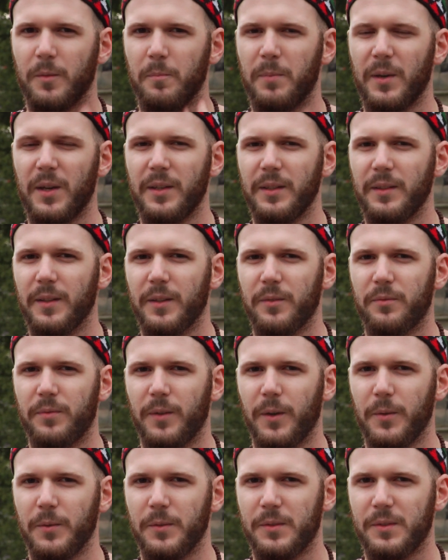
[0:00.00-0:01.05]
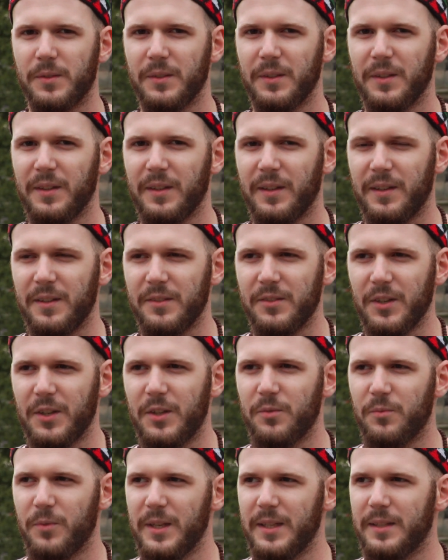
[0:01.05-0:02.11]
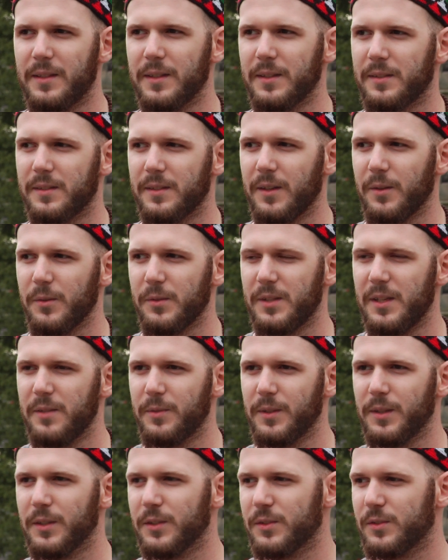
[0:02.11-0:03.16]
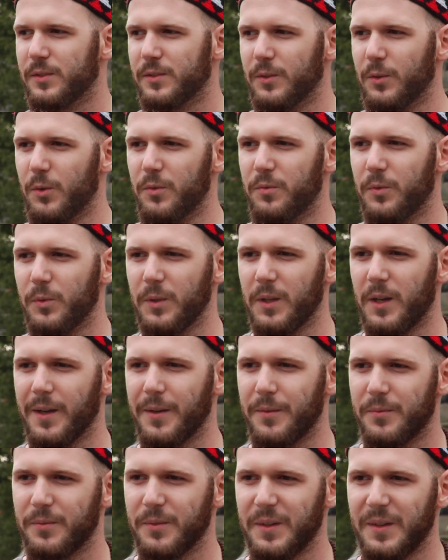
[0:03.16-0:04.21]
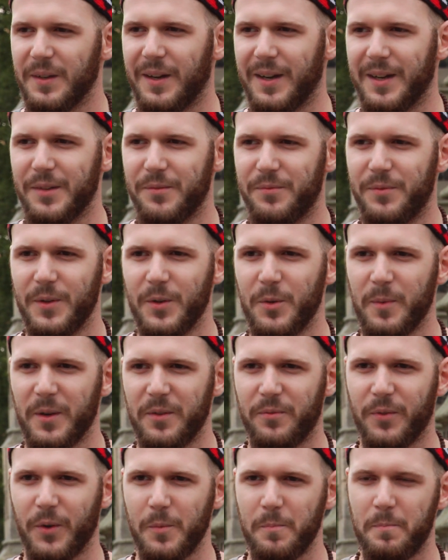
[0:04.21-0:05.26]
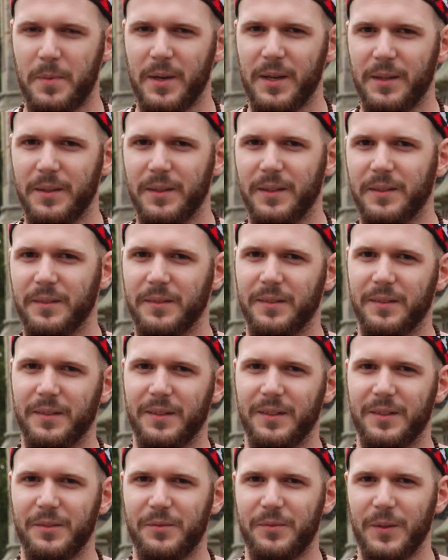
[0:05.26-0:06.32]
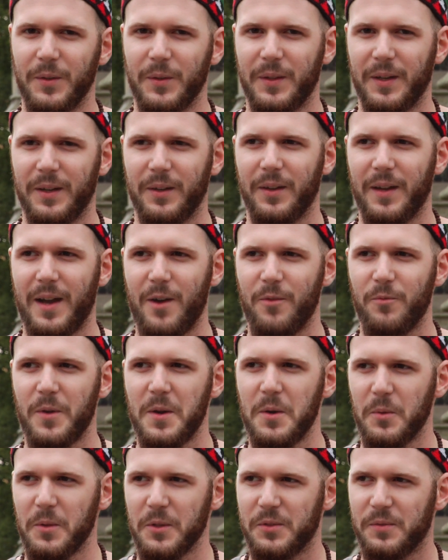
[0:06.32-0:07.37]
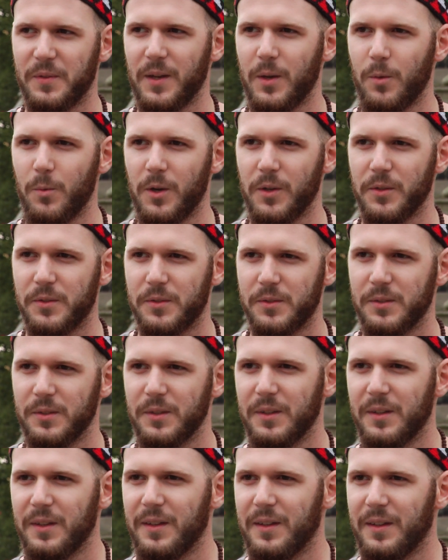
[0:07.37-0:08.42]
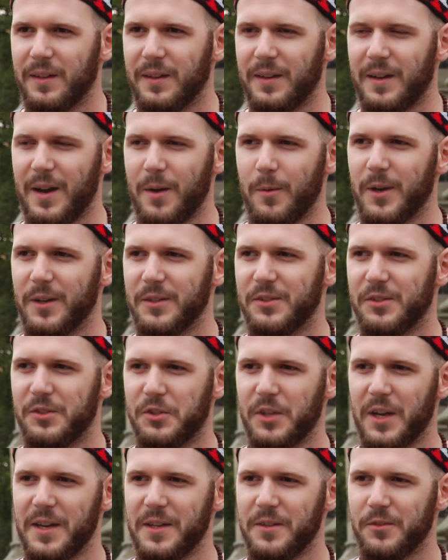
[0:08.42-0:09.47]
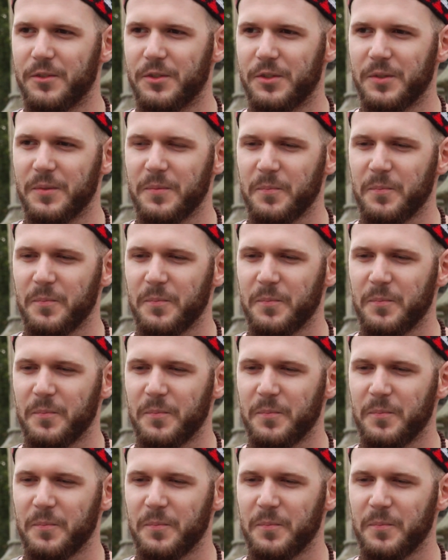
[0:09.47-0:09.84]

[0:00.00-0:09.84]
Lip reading: burning their throats. And as I could read this and I was living this awful life, I could feel my throat burning, and I could feel kind of how real this thing was and how I had to change.